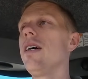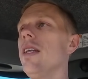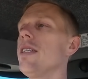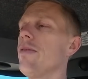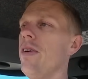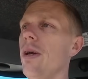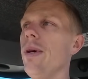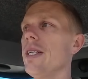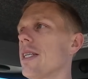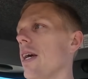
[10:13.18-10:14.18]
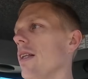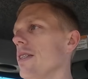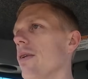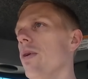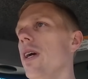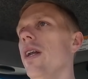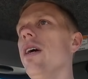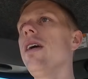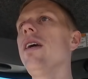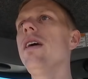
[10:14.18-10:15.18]
there's a fair bit of skeleton weed
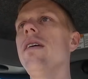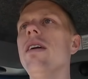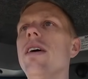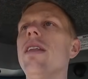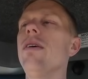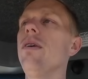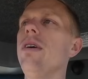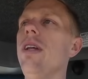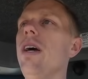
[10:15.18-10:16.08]
out here, and I thought,